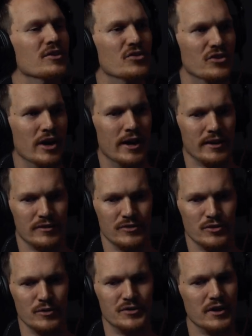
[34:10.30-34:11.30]
Exactly.
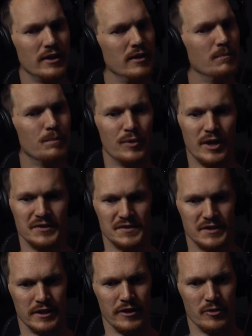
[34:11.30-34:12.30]
So it's like it blends
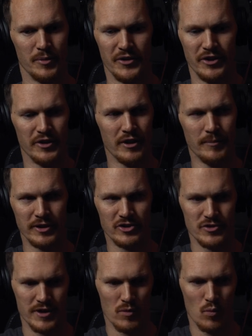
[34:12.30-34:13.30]
together, but then you got to make
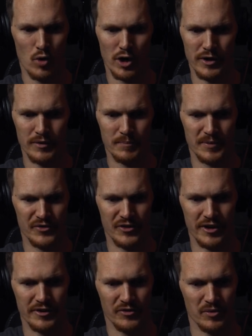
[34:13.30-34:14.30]
sure that
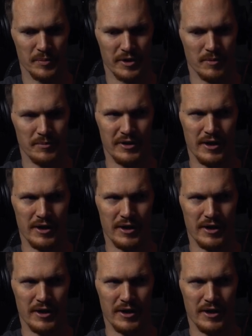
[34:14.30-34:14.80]
1% doesn't become